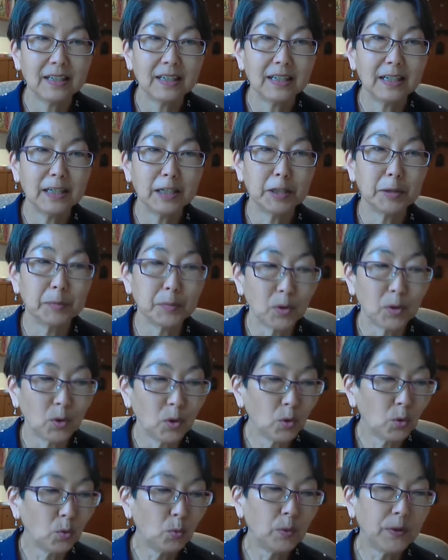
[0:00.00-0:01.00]
Um,
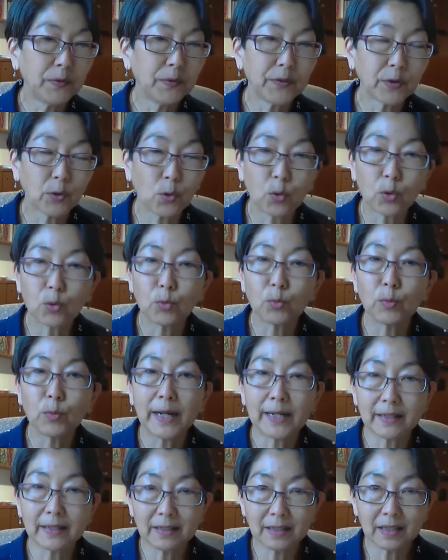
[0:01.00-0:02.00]
when the court
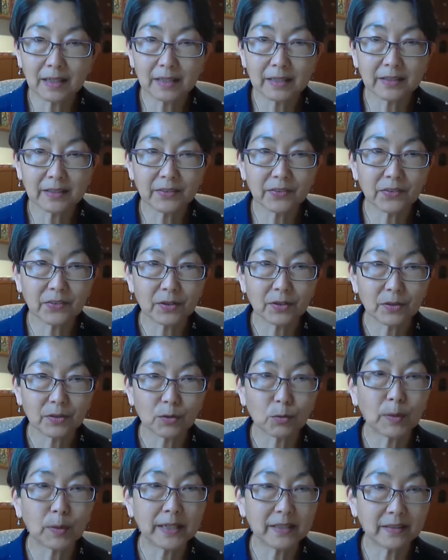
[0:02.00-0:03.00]
recognized the
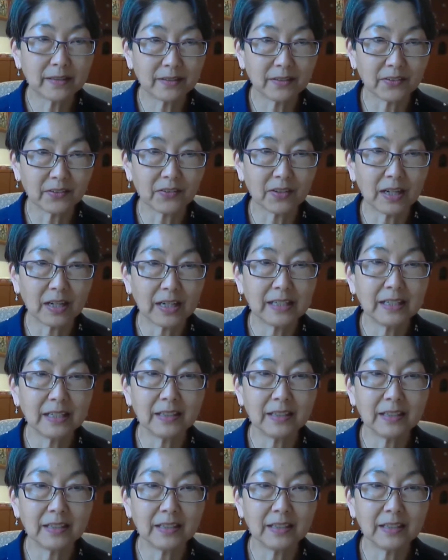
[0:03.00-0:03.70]
right to decide,